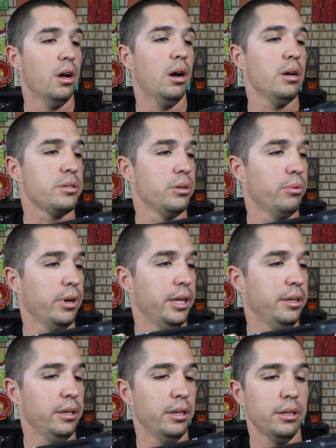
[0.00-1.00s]
Also, what
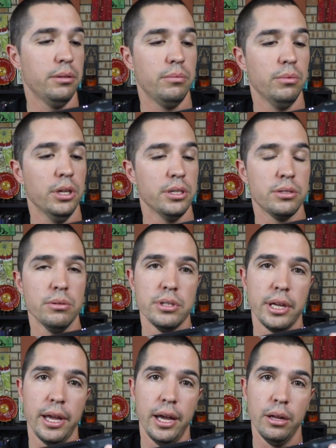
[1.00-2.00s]
I did as soon
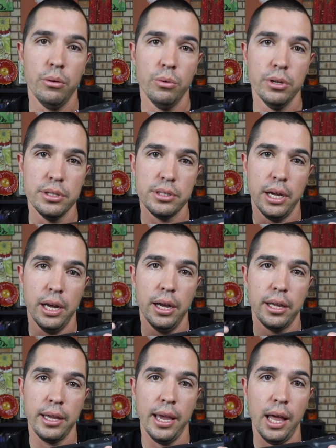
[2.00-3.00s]
as I got it was
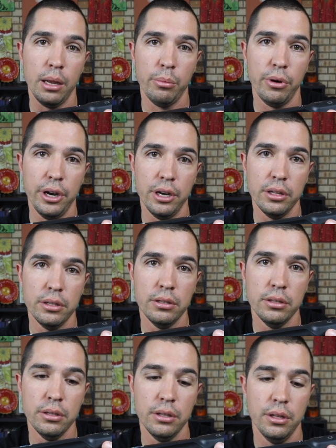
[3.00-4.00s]
I calibrated
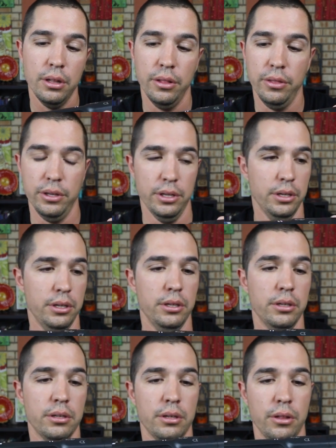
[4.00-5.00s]

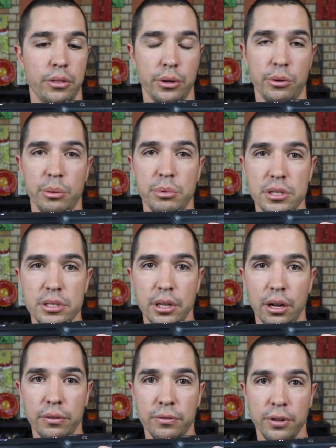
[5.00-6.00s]
the grip
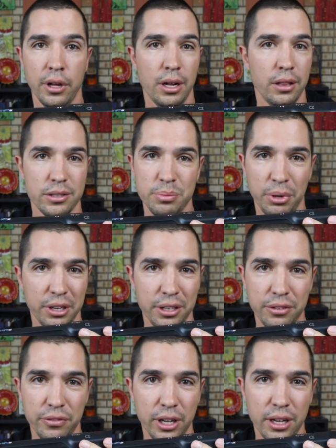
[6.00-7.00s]
itself. There's
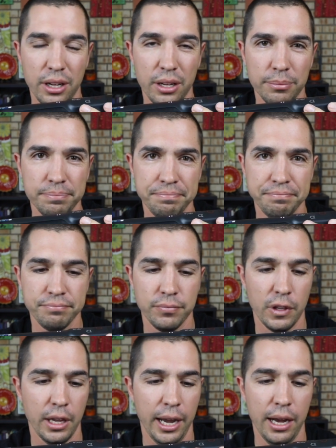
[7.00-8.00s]
plenty of
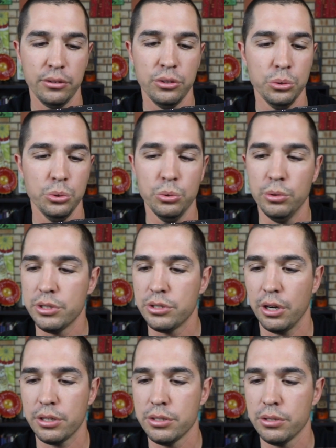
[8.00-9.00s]
how-to
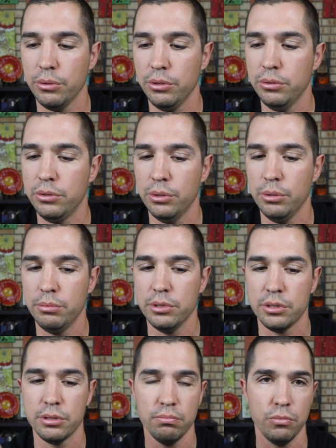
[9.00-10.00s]
instructions on YouTube.
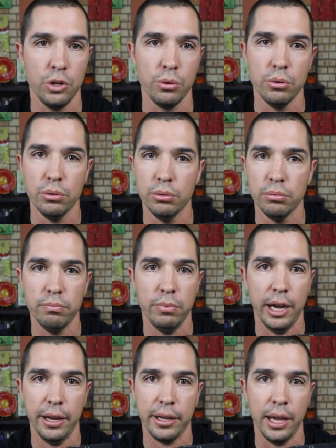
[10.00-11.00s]
Just Google
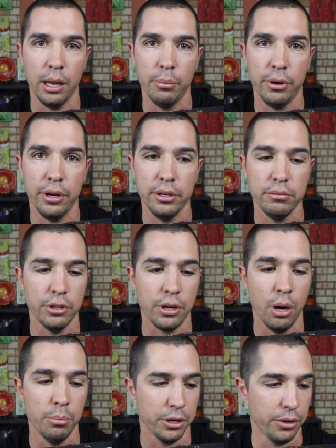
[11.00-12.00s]
how to calibrate your
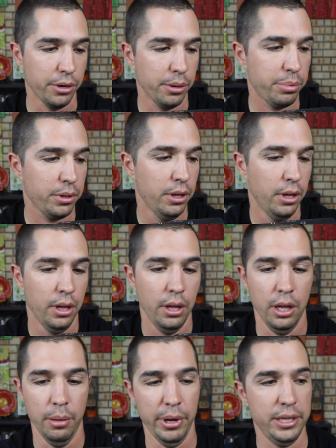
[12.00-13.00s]
Karma Grip.
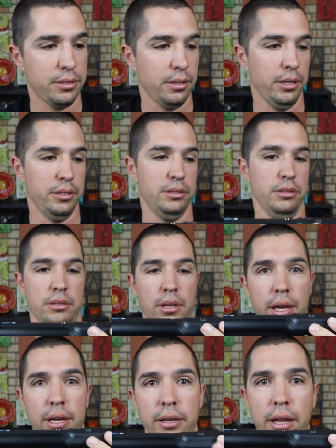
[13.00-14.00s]
And basically it's just
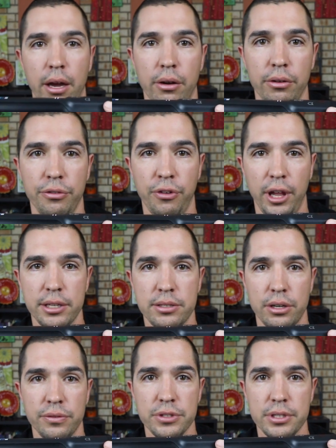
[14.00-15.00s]
laying it down on a flat
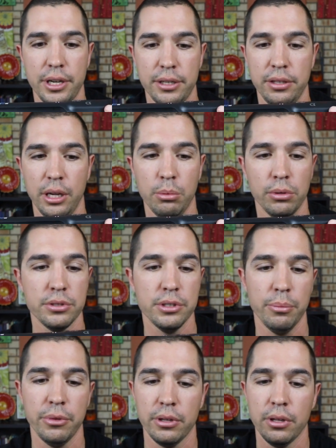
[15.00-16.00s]
surface like a table or
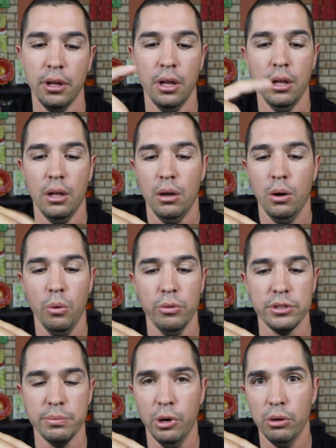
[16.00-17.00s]
something, holding this